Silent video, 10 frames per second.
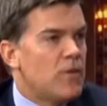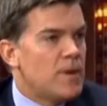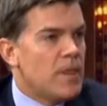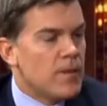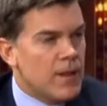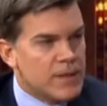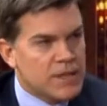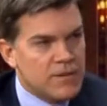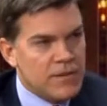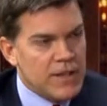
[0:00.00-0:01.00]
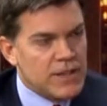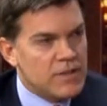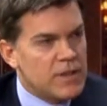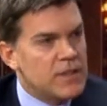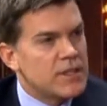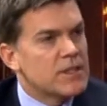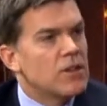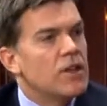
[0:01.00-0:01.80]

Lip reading: I mean, the less invasive it is, the